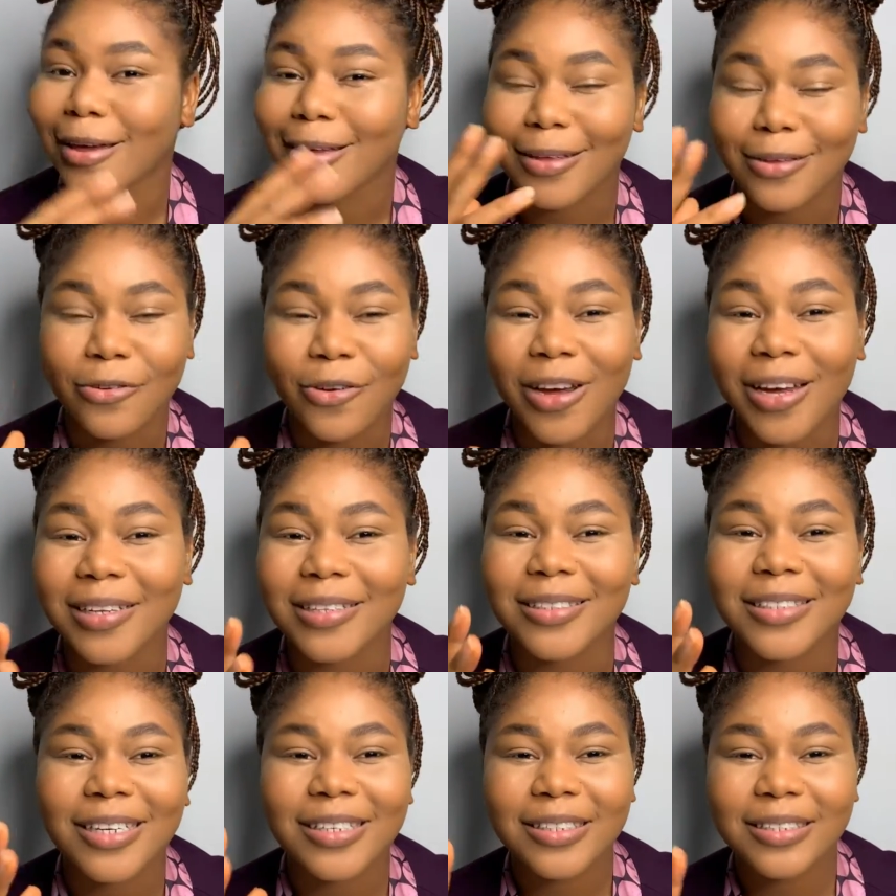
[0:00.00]
You can
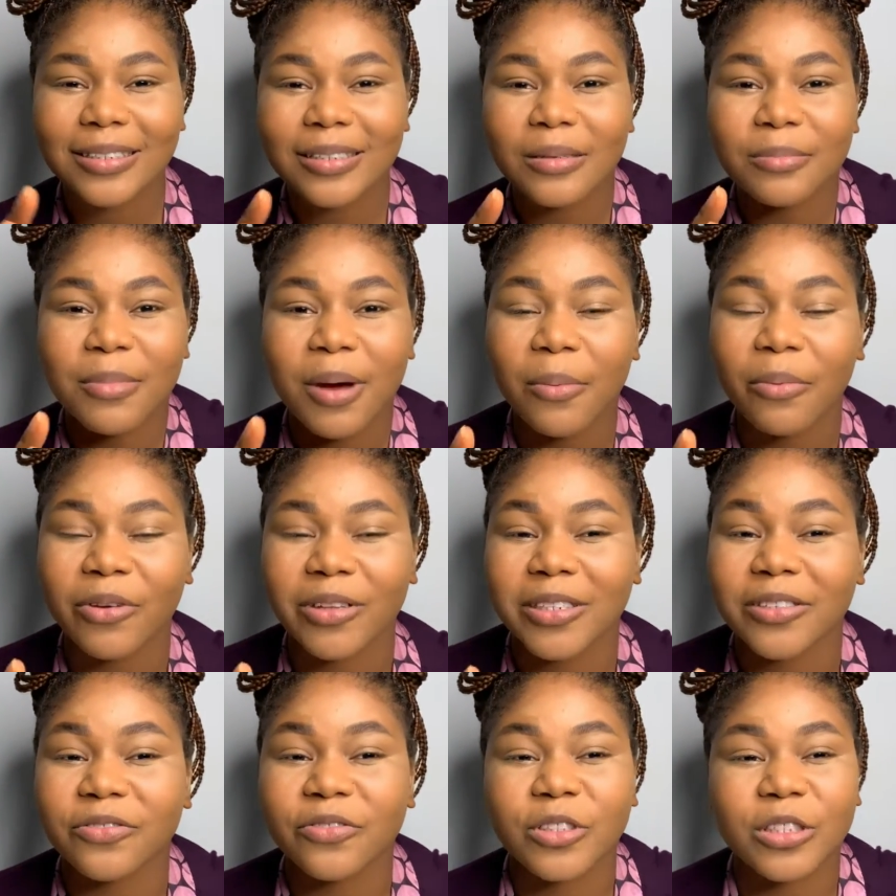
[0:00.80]
just team up with
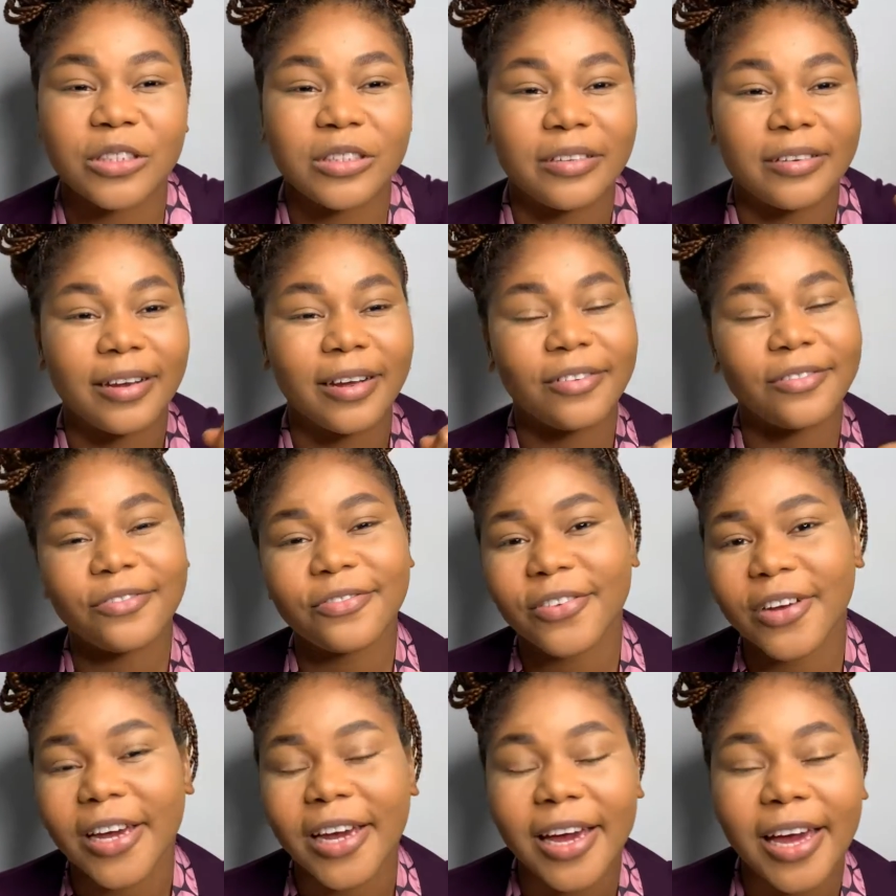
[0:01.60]
a
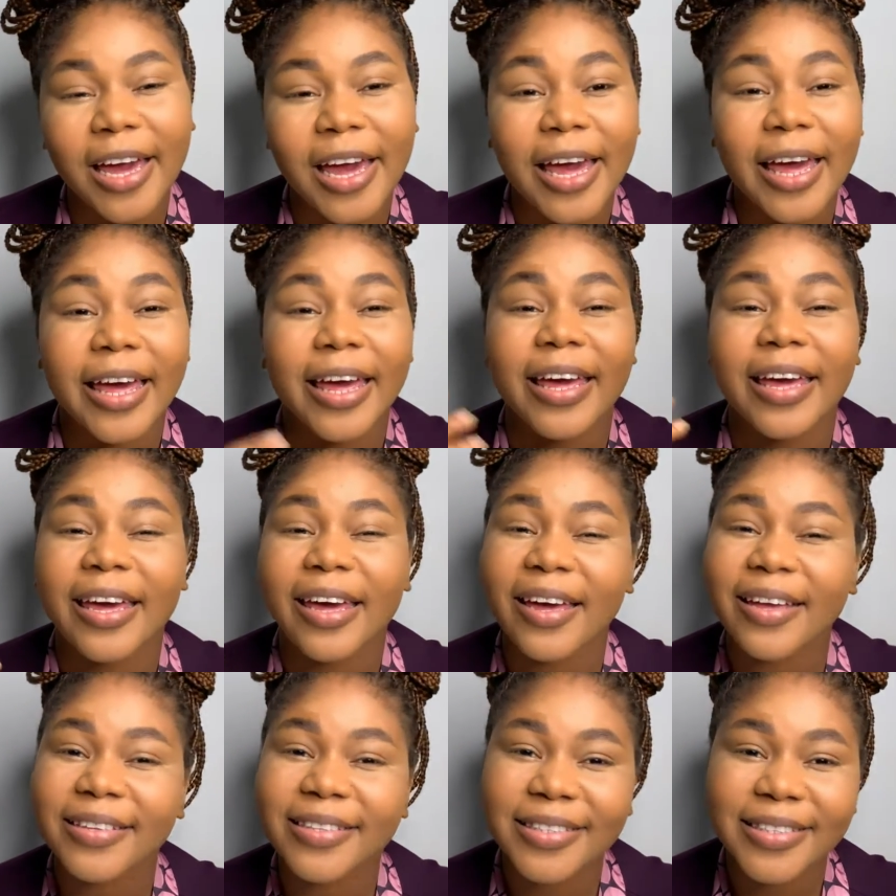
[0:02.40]
photographer, a
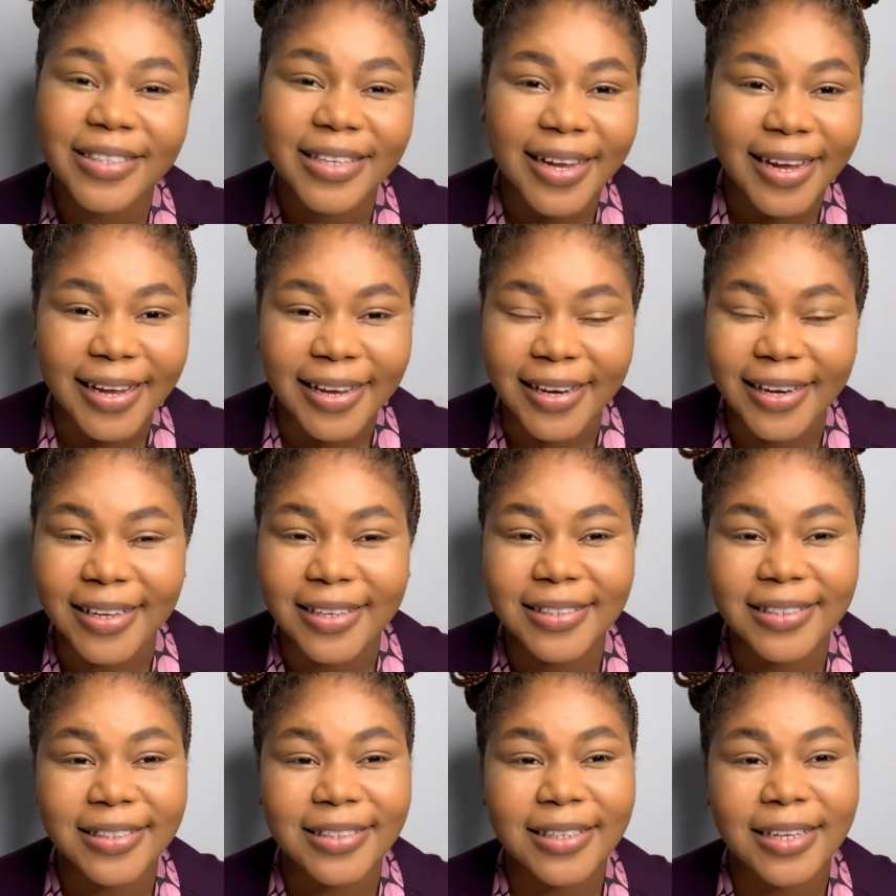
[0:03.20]

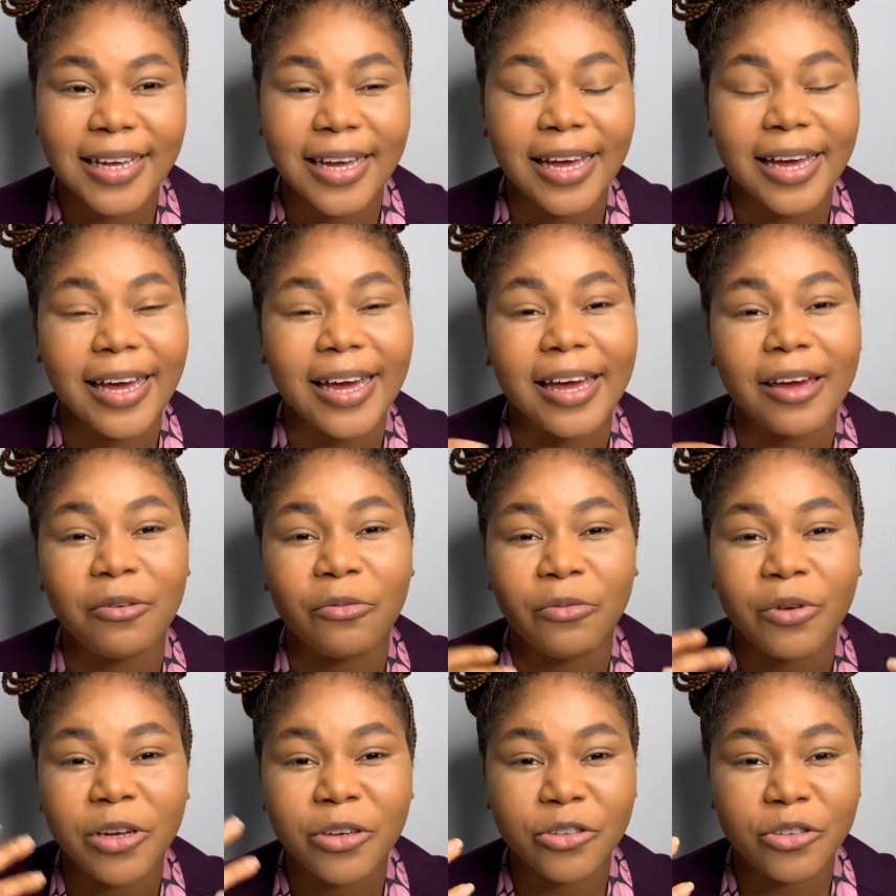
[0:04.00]
hairstylist, a
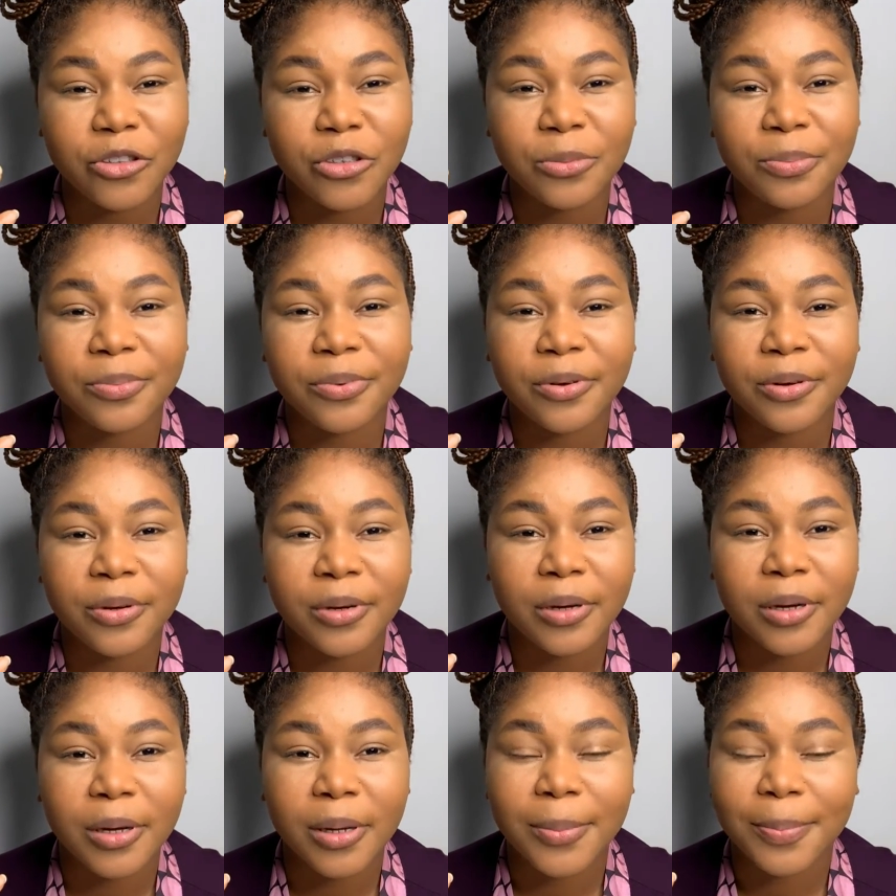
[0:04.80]
wardrobe
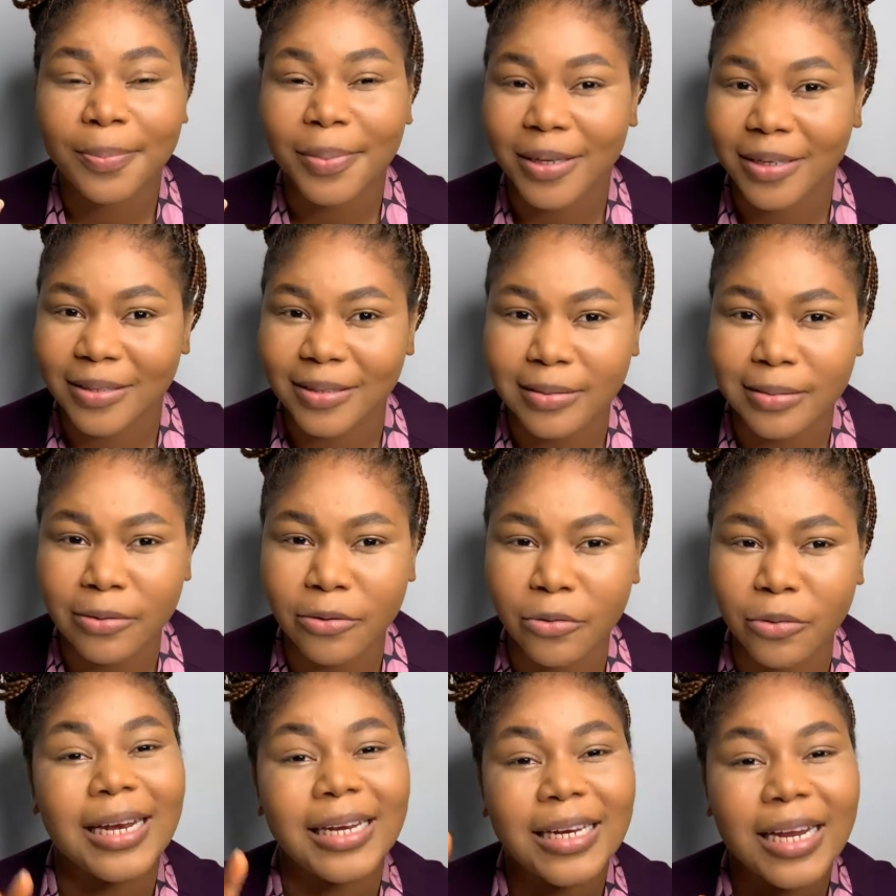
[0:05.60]

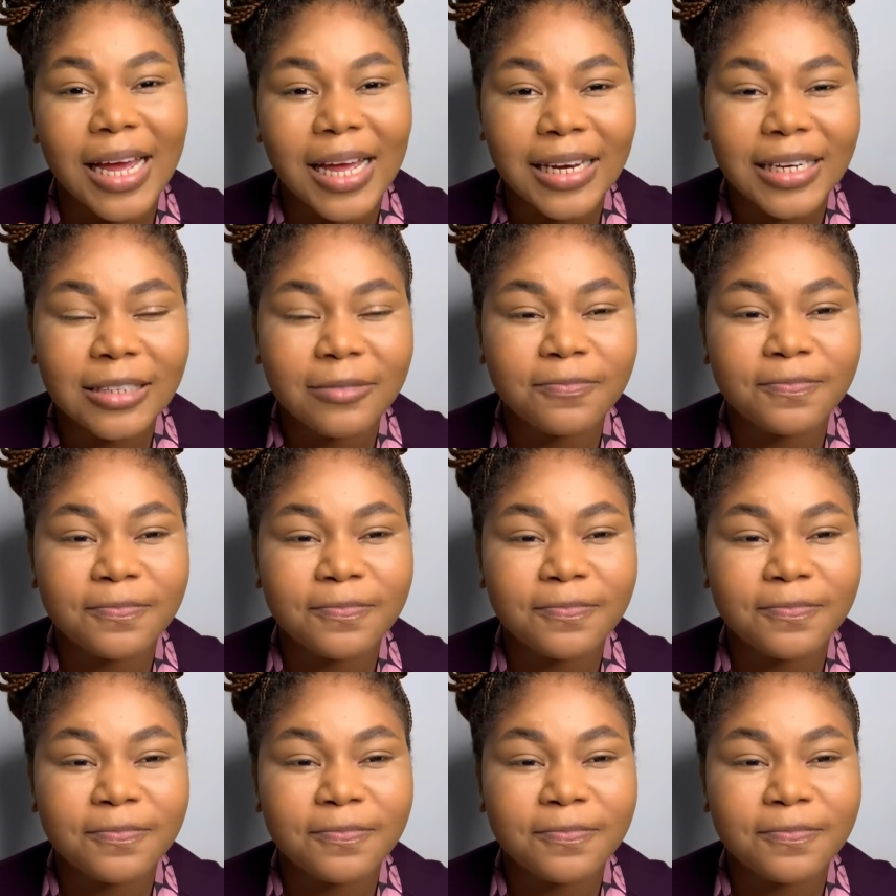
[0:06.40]
personnel, and then